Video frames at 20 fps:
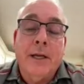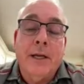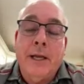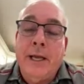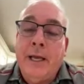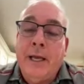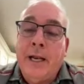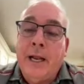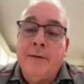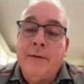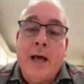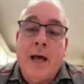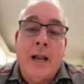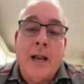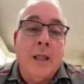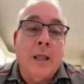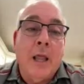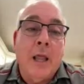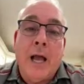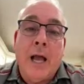And I've got a
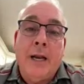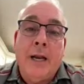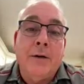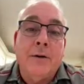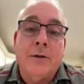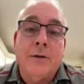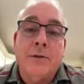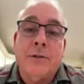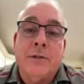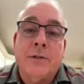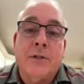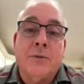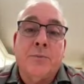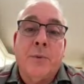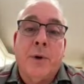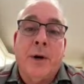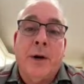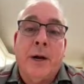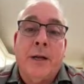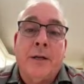lot of years
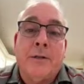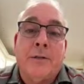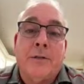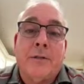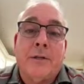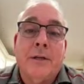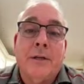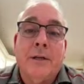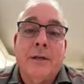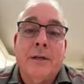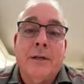experience,